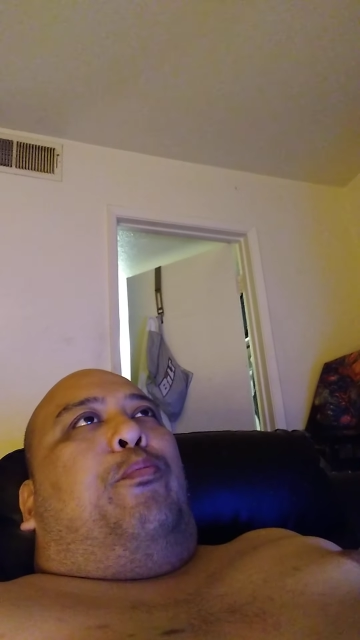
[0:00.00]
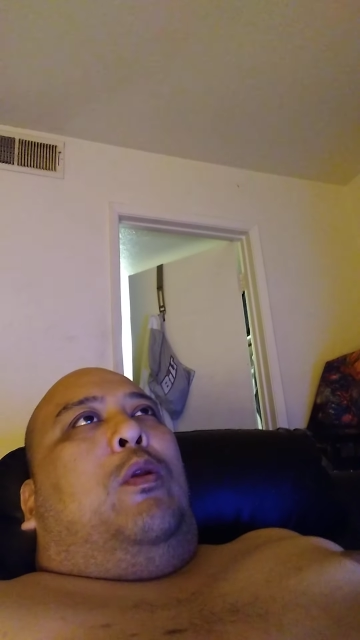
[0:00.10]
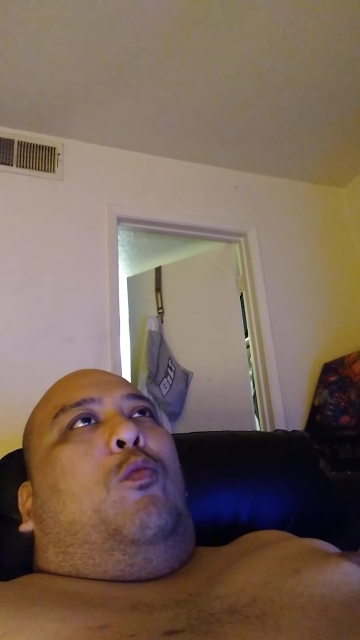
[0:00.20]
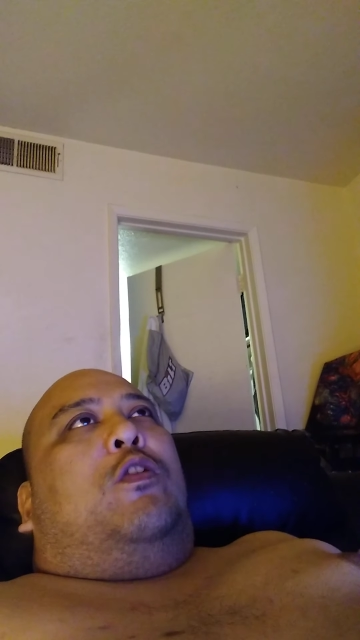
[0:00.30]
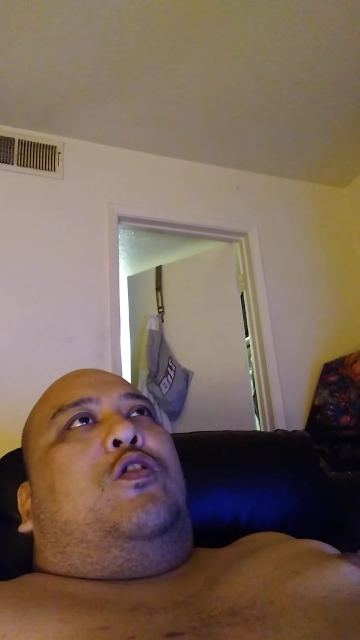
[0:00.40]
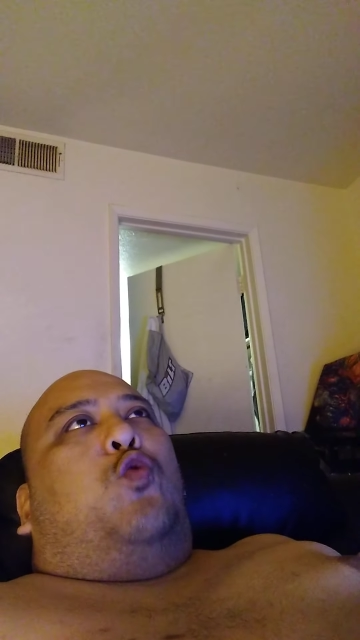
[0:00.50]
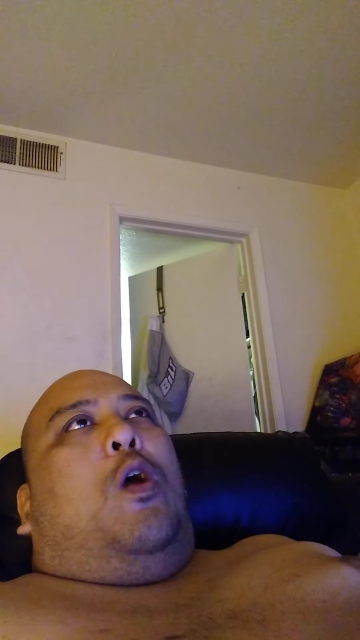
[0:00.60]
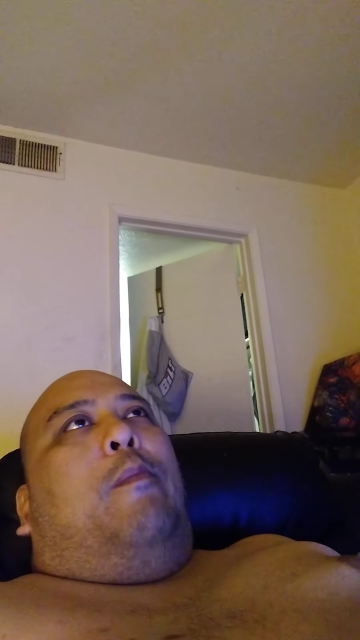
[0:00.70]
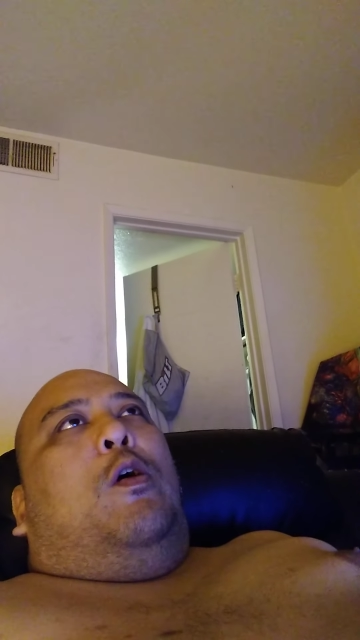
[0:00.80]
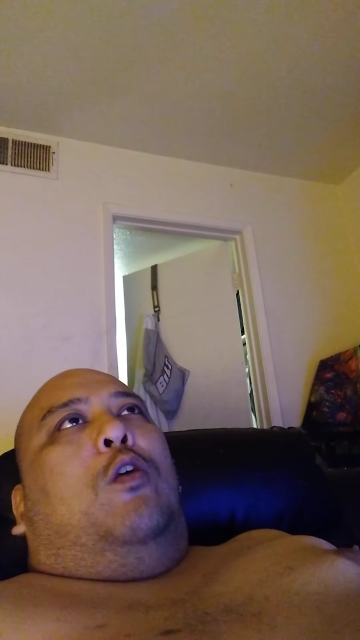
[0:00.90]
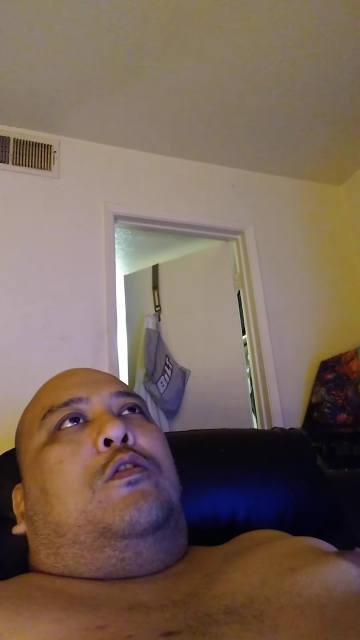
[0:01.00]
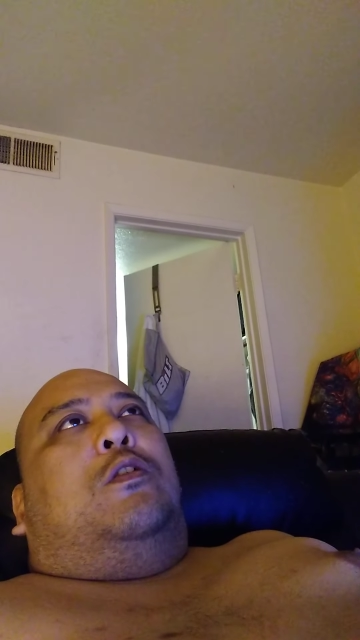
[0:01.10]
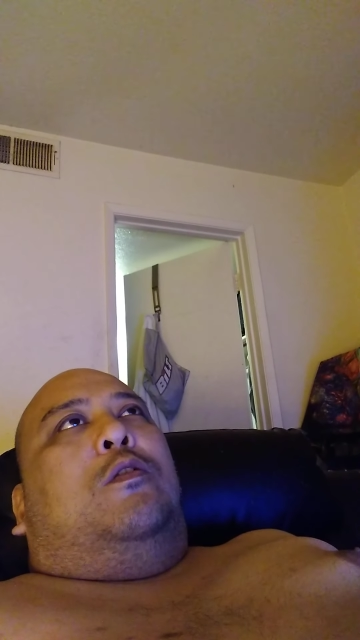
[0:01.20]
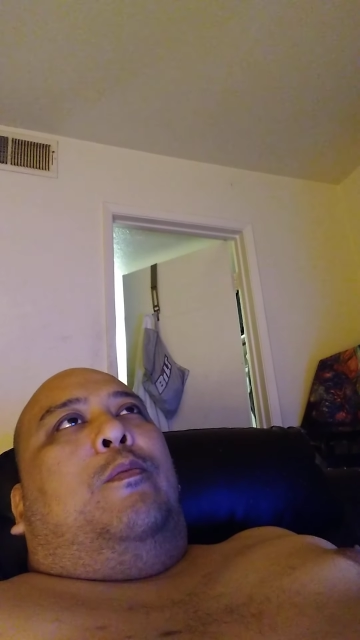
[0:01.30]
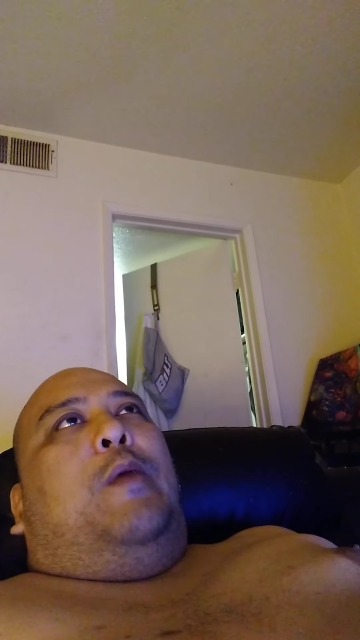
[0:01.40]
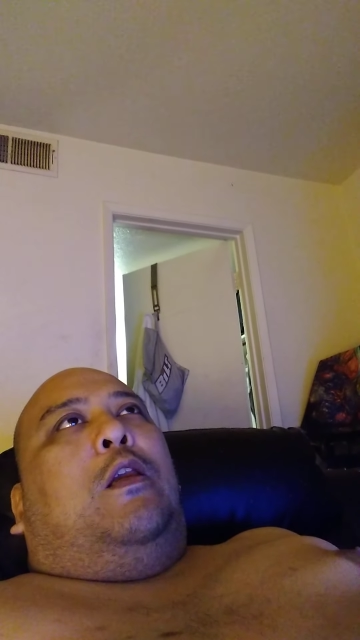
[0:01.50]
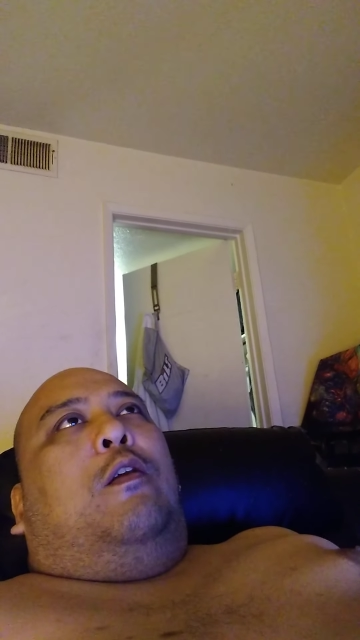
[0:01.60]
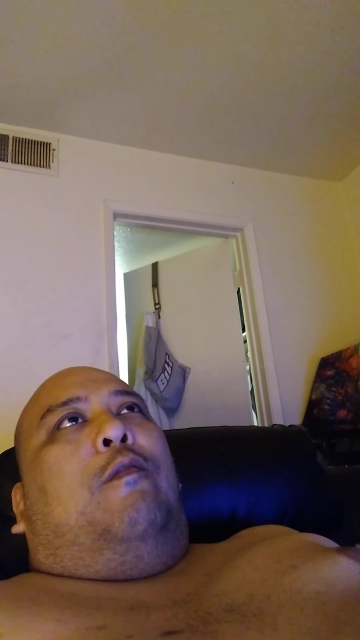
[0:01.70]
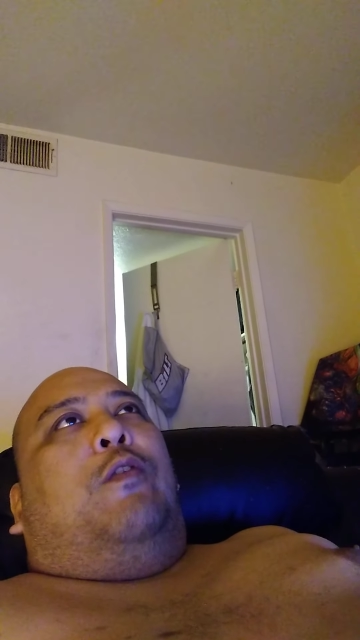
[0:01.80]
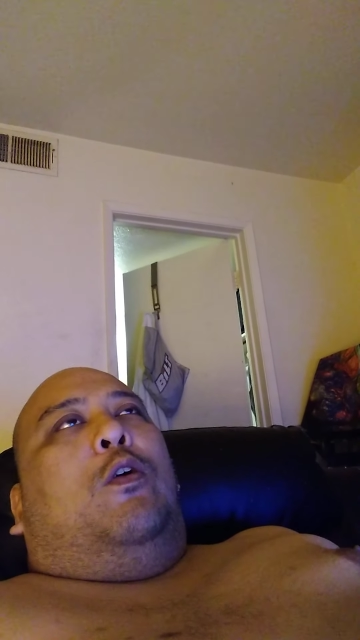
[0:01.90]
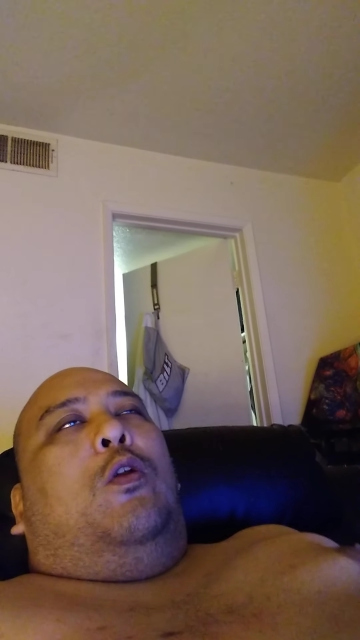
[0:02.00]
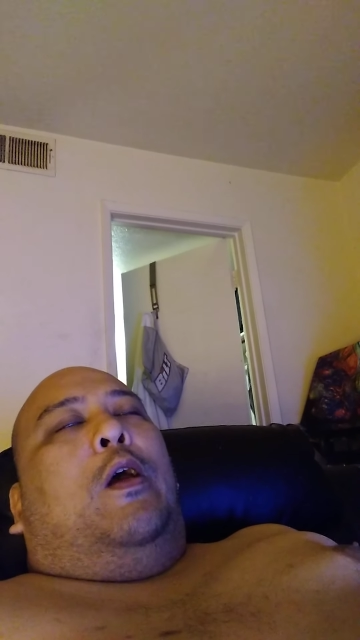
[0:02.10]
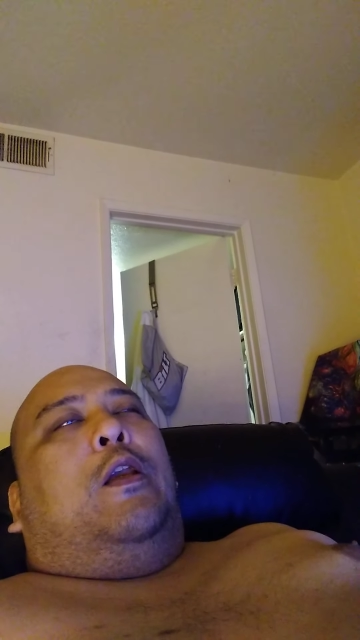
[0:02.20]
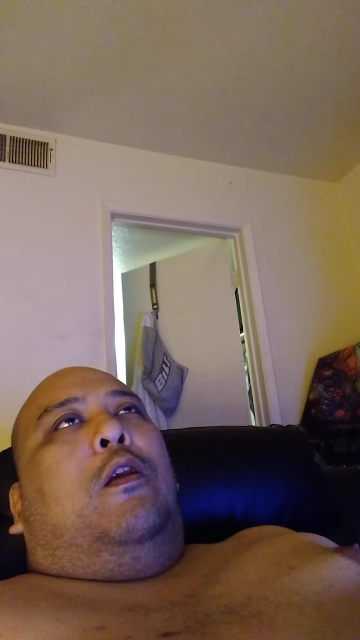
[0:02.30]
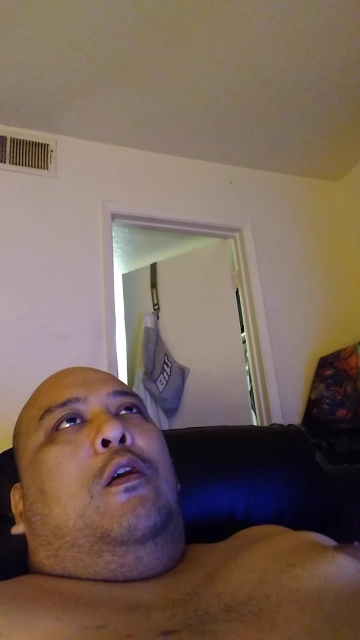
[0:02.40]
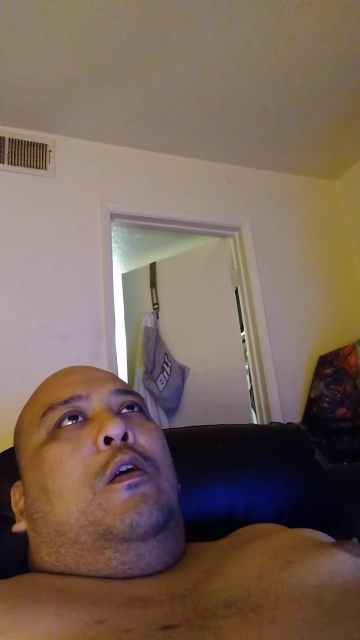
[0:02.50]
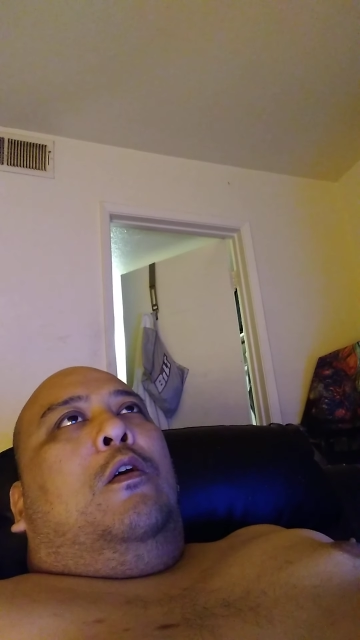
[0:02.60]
Print with soy milk to make you feel like